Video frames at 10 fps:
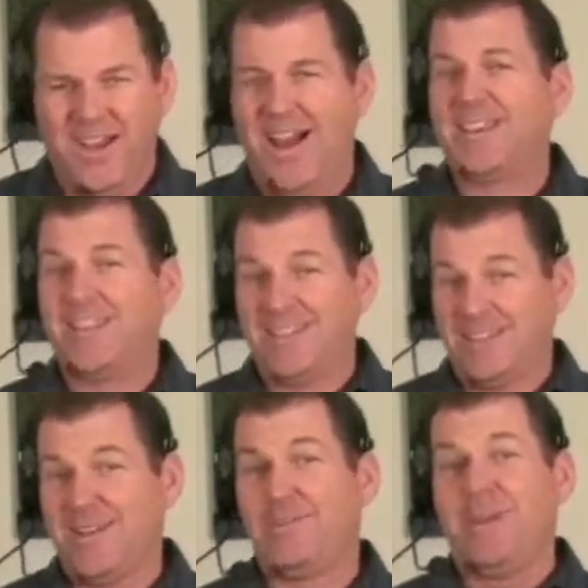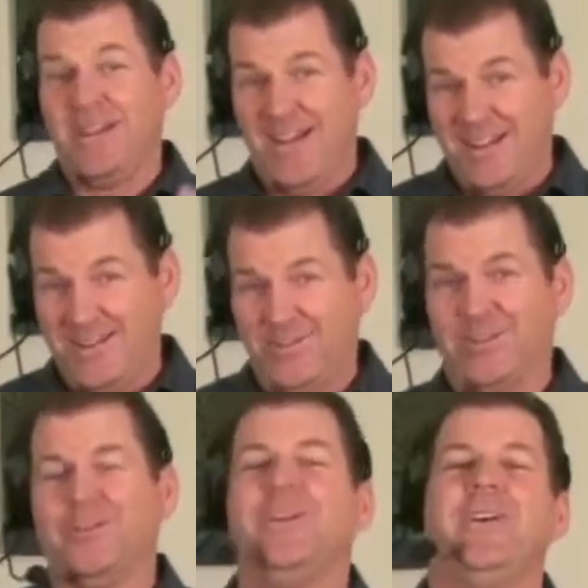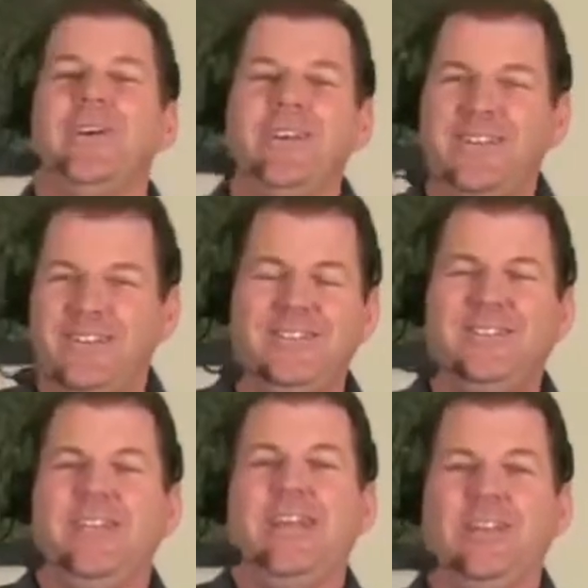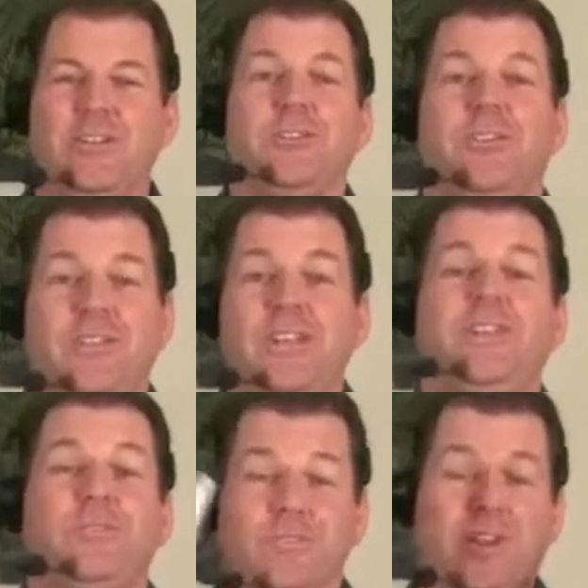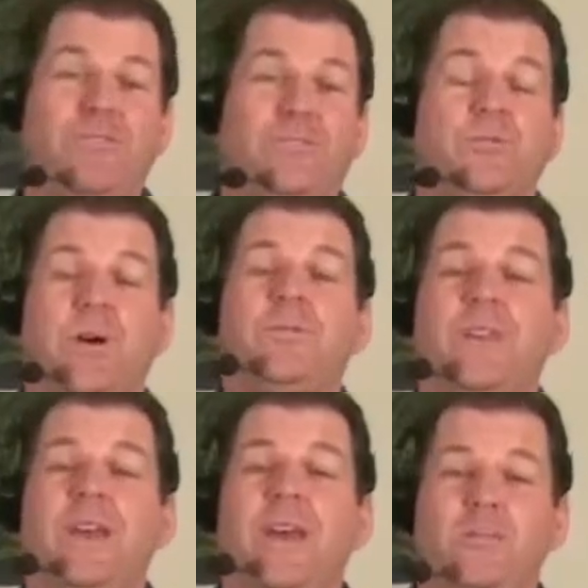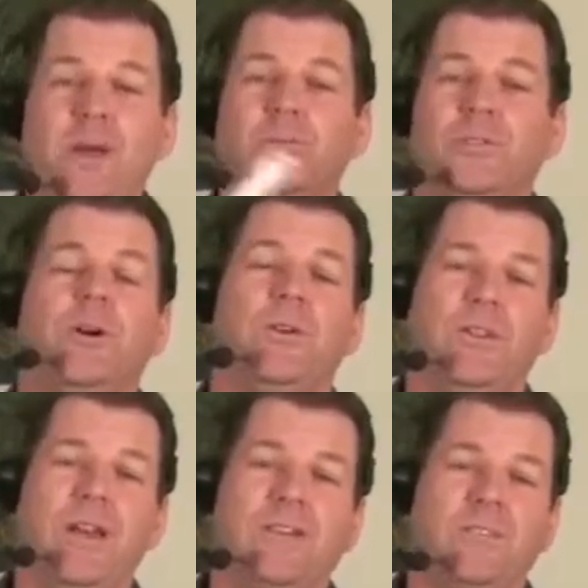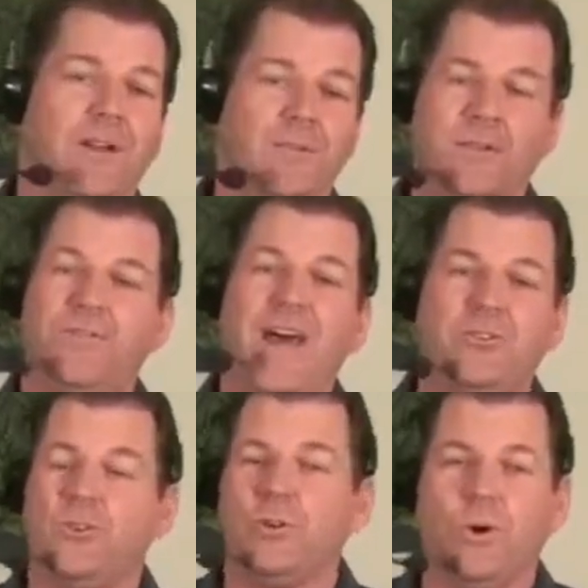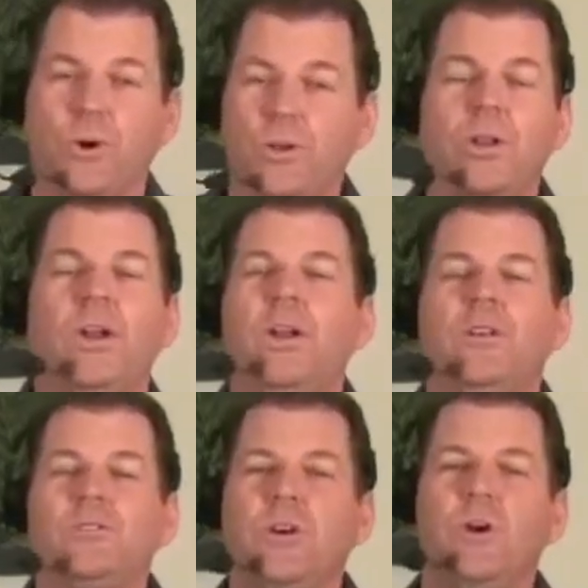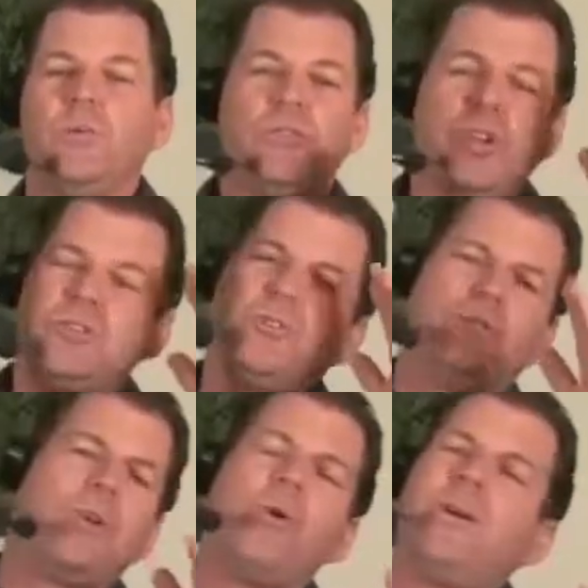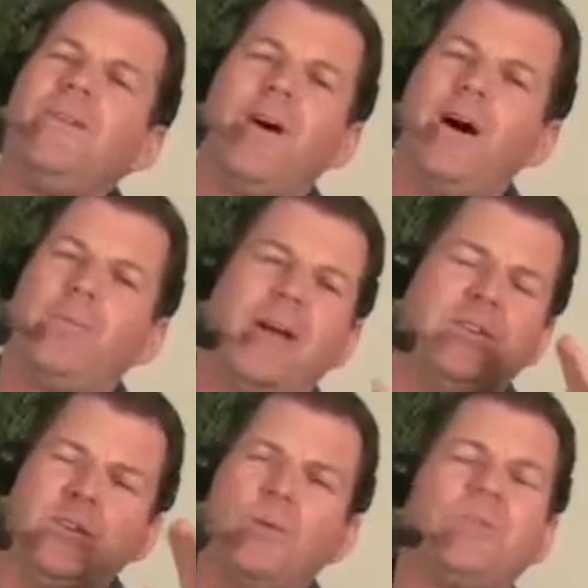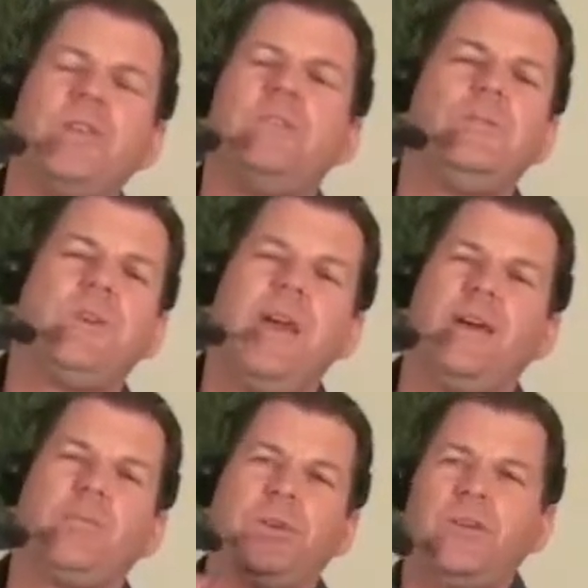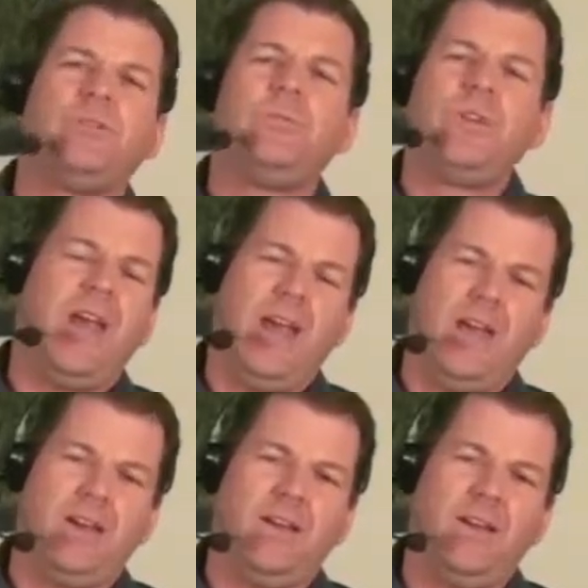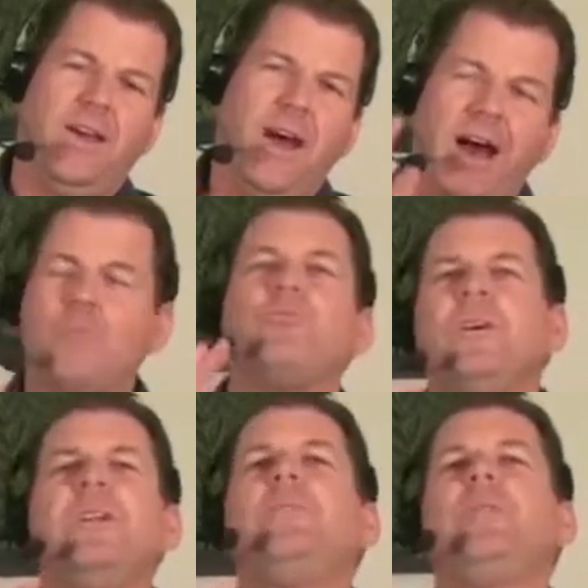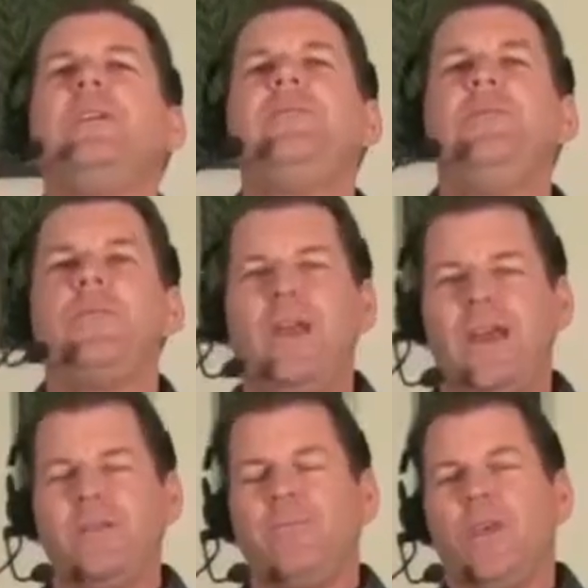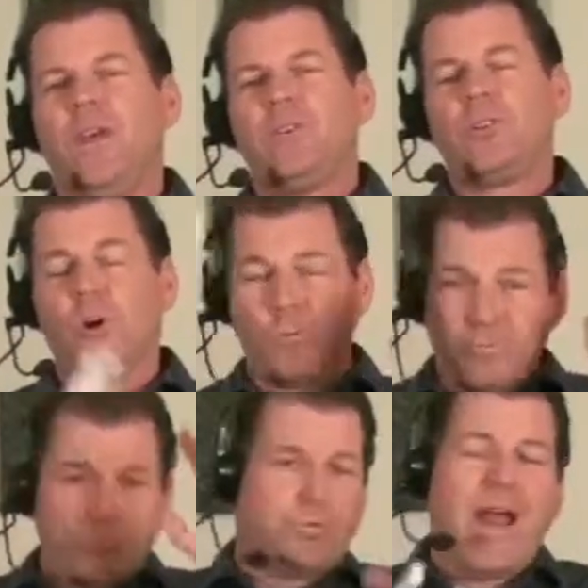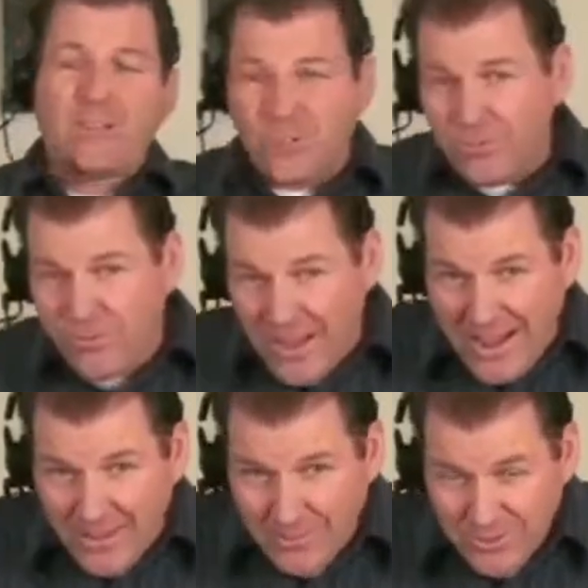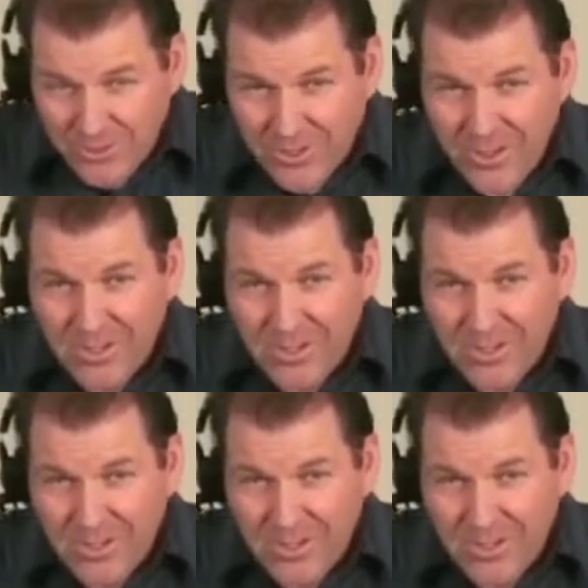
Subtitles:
I think it's going to be a lot easier to get yourself a drum set and be able to go to the next level if that's your goal. So just don't give up and don't think you can't, because you can. I really believe you can. So practice your flams,